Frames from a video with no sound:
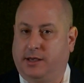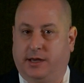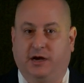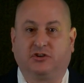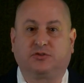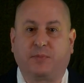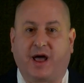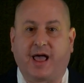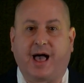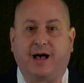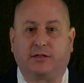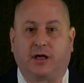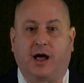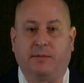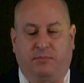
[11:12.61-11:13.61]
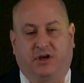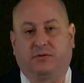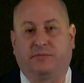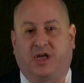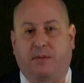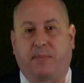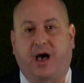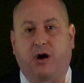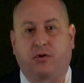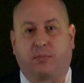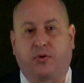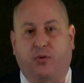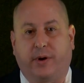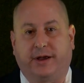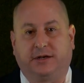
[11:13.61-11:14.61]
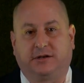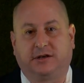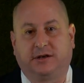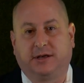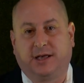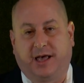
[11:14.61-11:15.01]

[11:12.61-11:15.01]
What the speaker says: here's my outline, build me a PowerPoint,